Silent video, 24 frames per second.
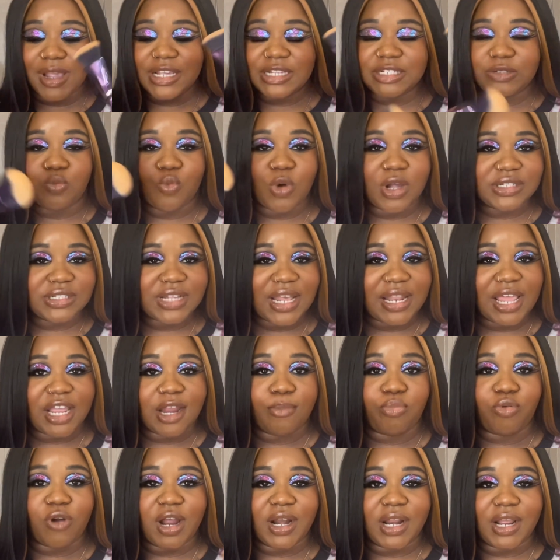Once I like a
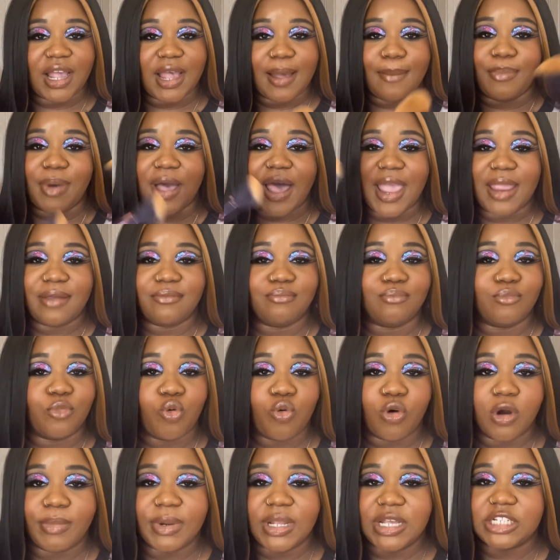product, I buy
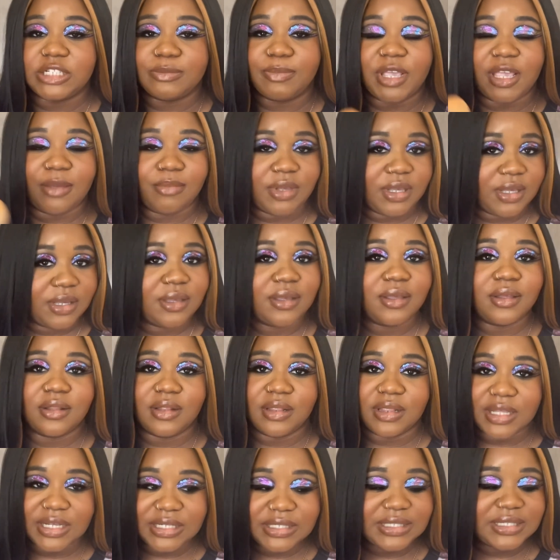more because, baby,
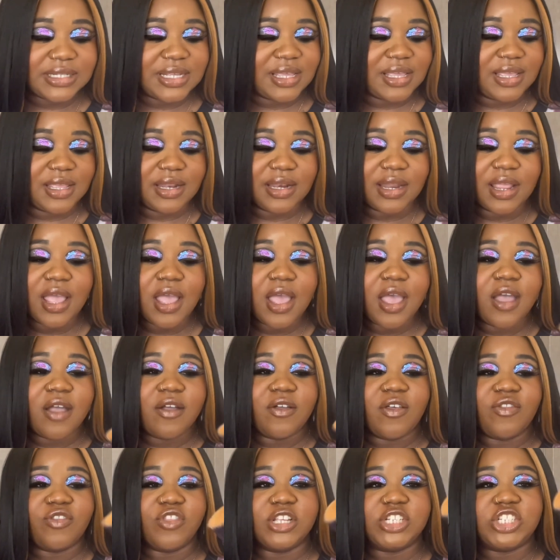listen,
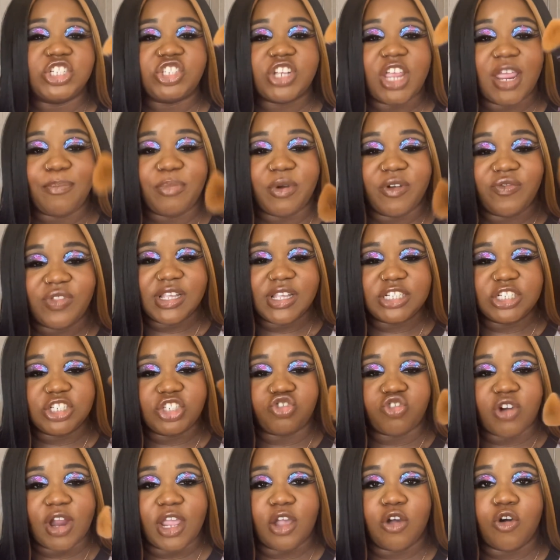the shape of is
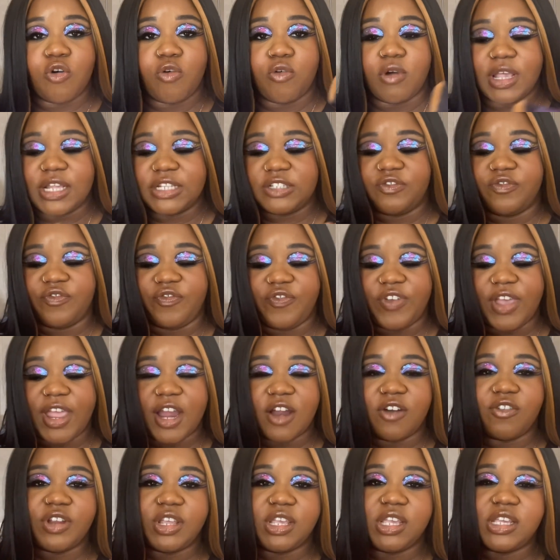triangle. It's
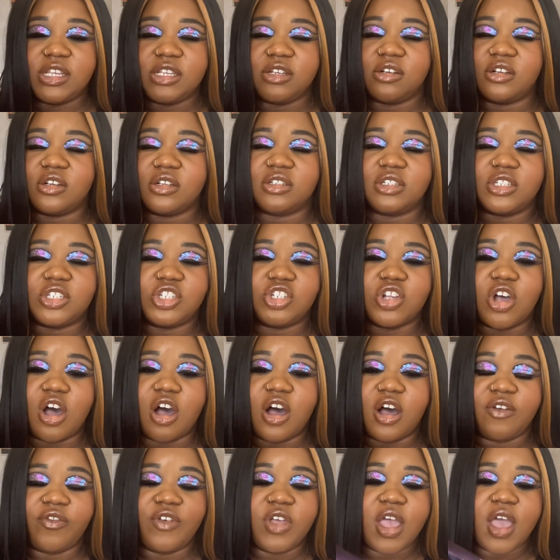very
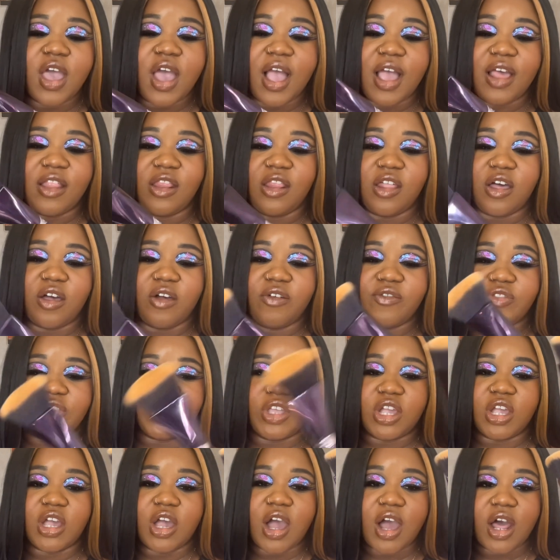soft. I love the
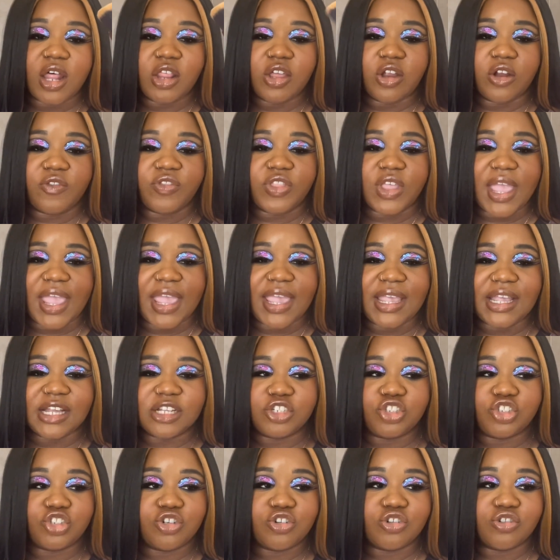color, the
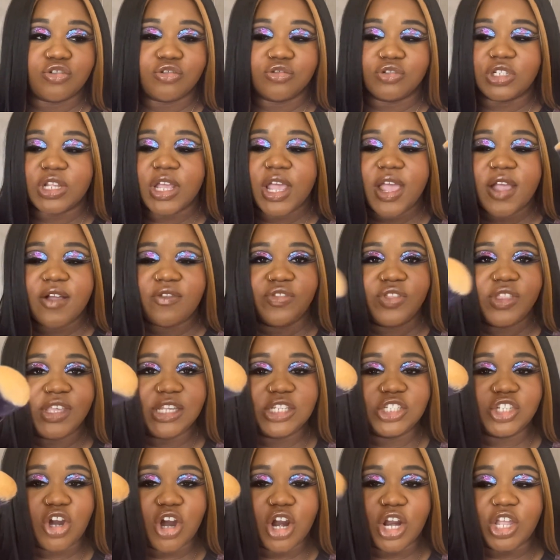handles.
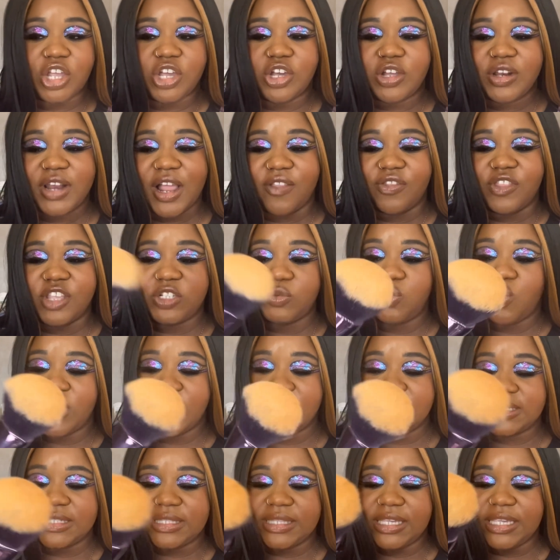These are good. Now this one
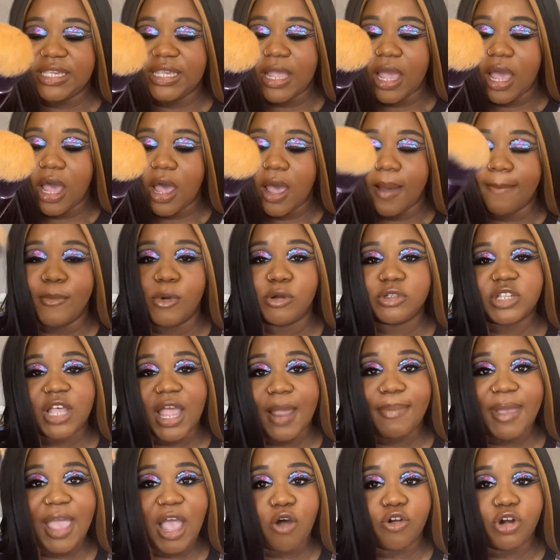is the
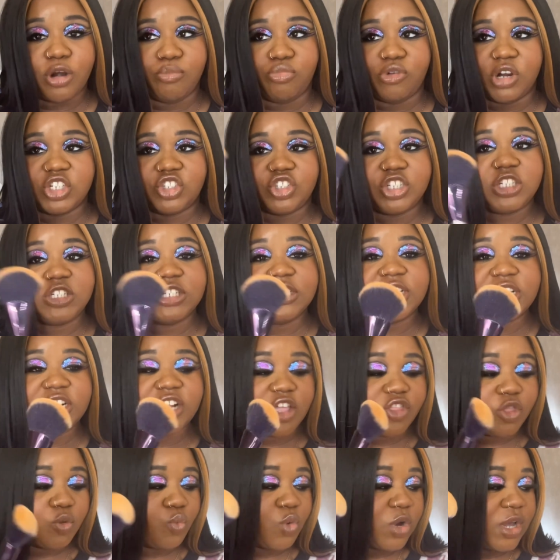multi-powder brush. This is
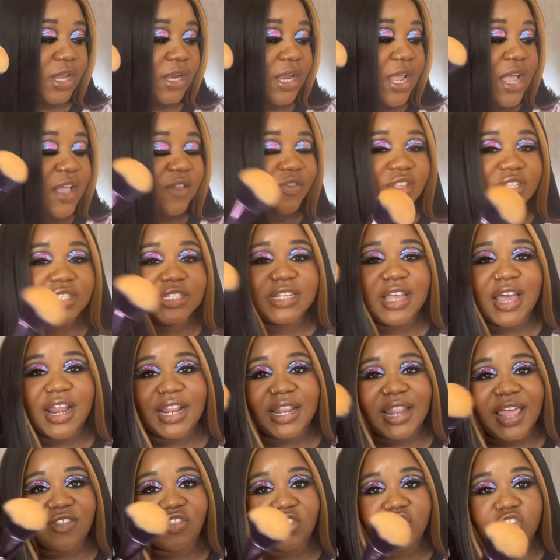another one. This is kind of
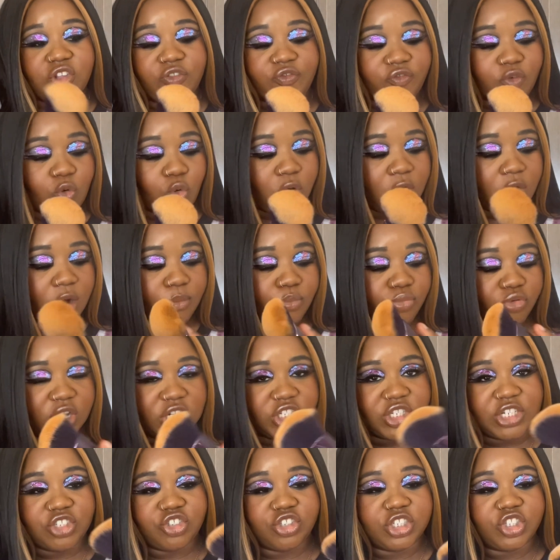like the Sephora brush
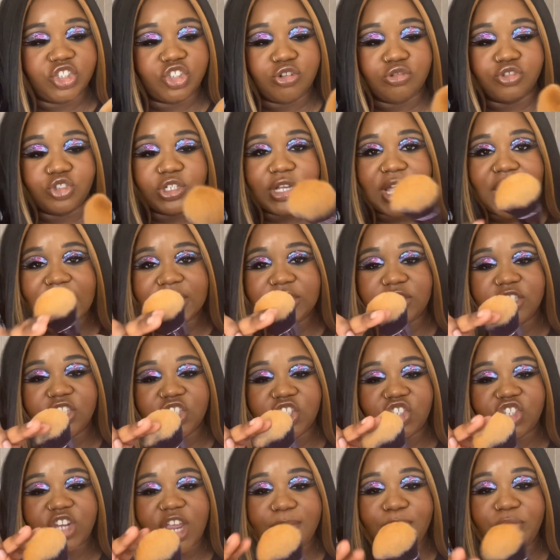I just showed you guys, the
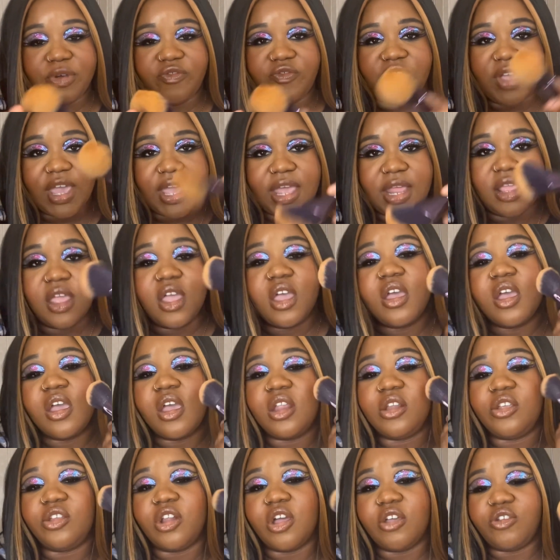shape of it. And
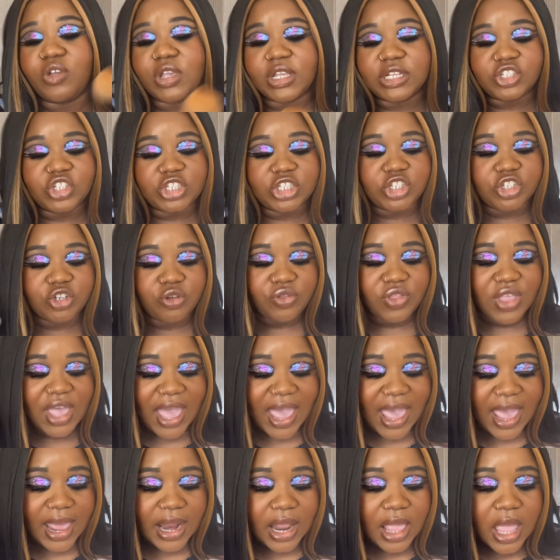you know, you can just do
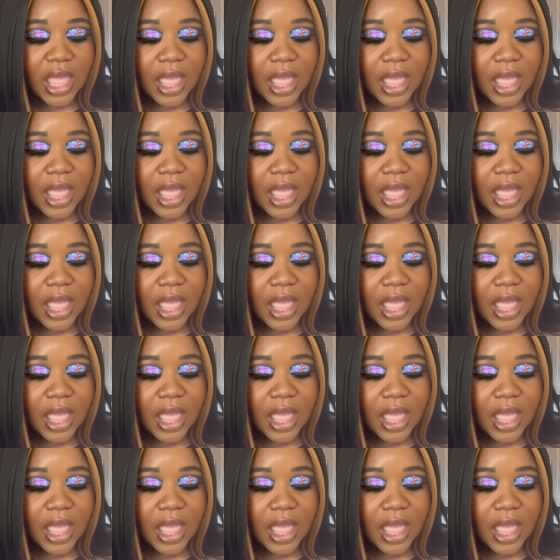that.